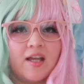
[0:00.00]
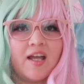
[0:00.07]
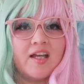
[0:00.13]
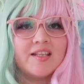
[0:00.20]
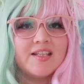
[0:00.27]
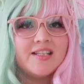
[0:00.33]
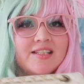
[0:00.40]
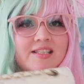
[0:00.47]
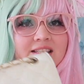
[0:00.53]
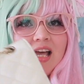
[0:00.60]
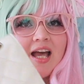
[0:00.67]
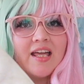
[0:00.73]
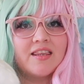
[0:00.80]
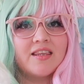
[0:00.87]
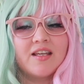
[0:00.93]
And this
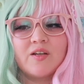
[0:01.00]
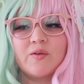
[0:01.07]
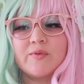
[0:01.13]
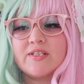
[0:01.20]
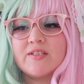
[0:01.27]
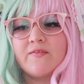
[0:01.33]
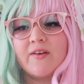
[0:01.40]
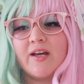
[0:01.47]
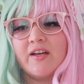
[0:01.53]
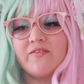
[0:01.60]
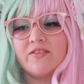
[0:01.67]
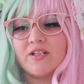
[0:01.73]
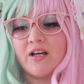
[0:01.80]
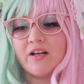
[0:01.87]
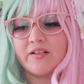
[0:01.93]
I think was
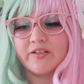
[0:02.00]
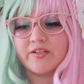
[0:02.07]
$5.